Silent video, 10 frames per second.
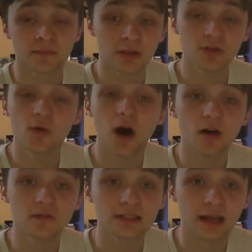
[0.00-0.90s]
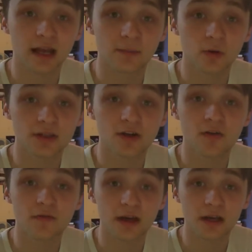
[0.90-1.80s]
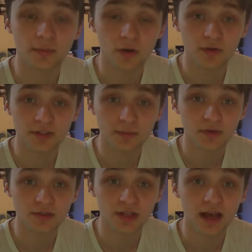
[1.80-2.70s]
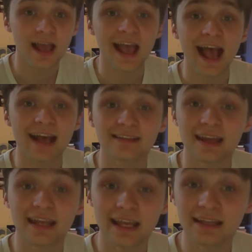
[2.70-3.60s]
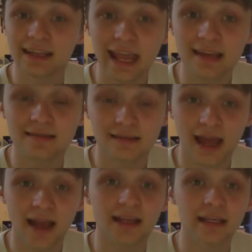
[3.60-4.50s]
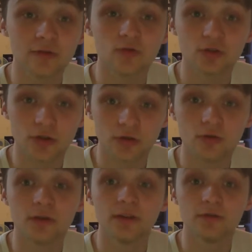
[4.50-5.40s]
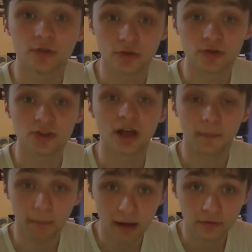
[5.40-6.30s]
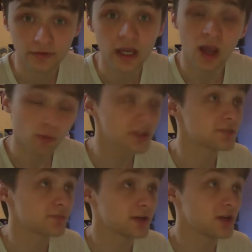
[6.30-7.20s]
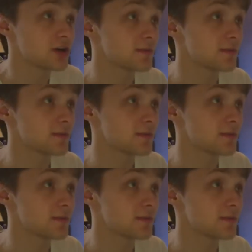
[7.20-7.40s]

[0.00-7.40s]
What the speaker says: to halve the attack points of an opponent's monster, and then it gains attack equal to the reduced amount, which is pretty good.